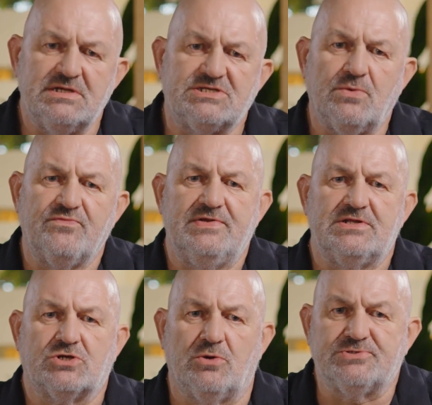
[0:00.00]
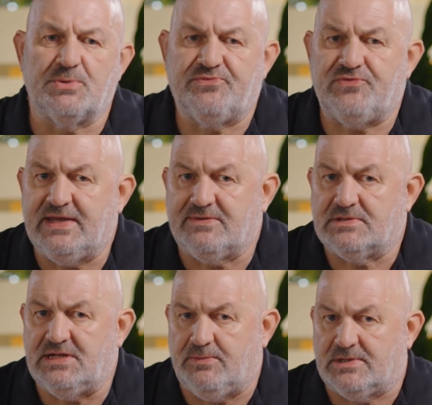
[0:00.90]
is something that comes up
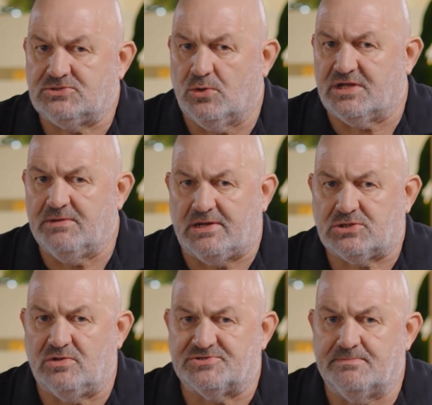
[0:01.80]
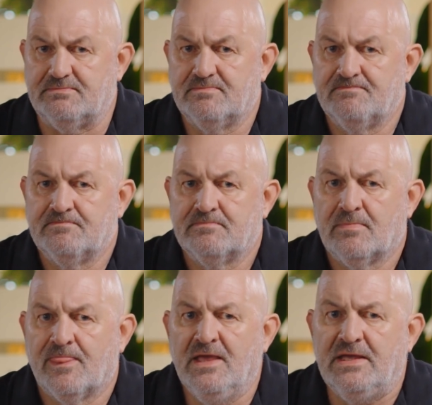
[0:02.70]
frequently when talking about quantum.
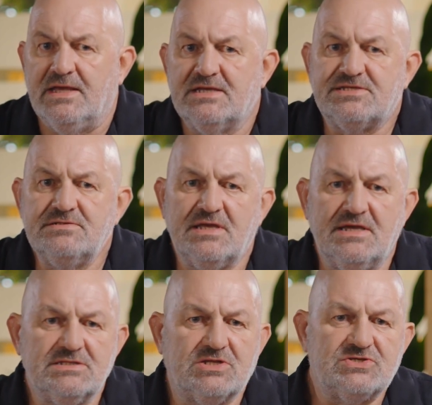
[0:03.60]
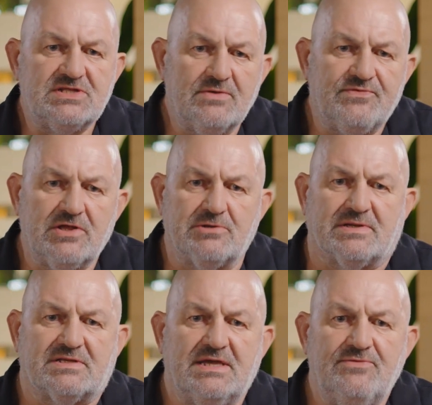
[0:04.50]
It's an interesting
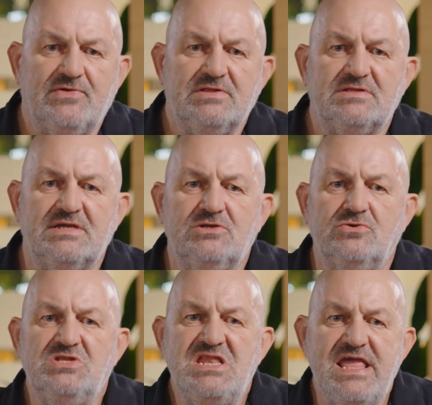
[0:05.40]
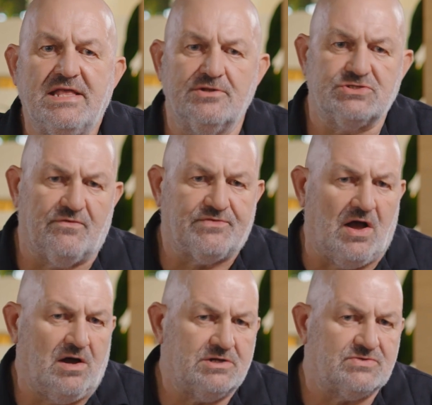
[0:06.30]
phenomenon given the uniqueness of the
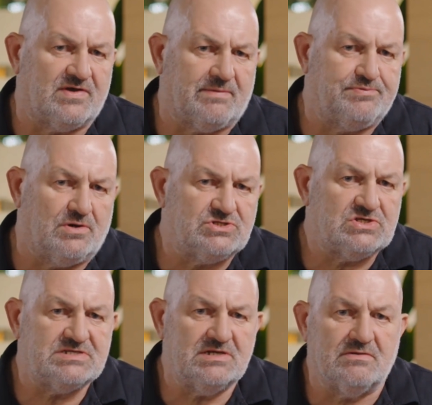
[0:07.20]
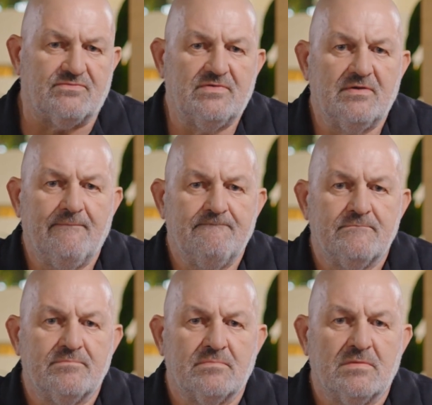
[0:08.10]
hardware approach itself.
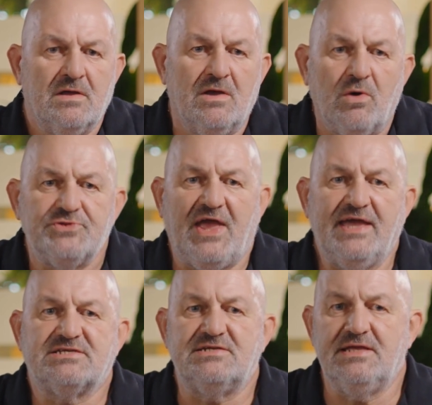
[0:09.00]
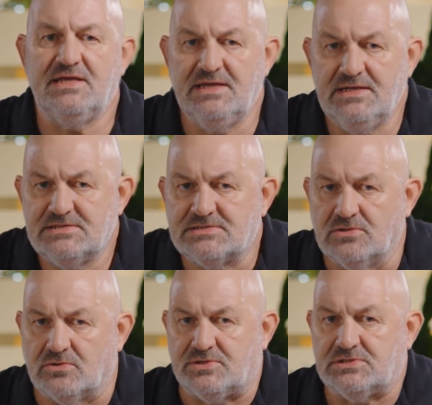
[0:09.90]
What actually is
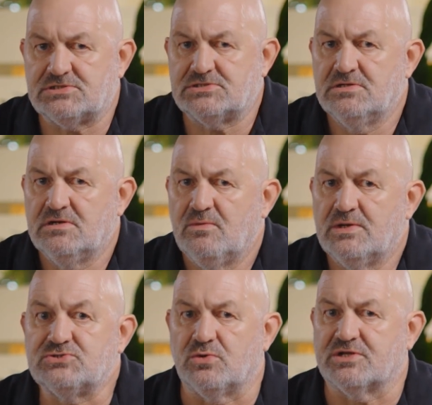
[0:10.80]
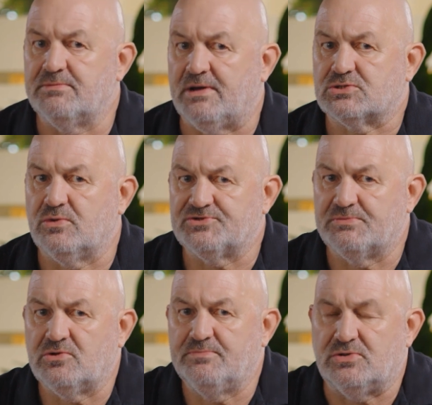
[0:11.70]
noise when talking about
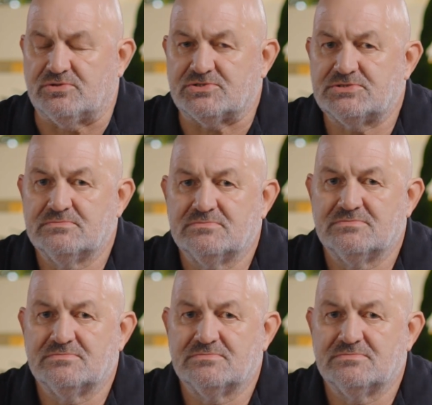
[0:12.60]
quantum computers?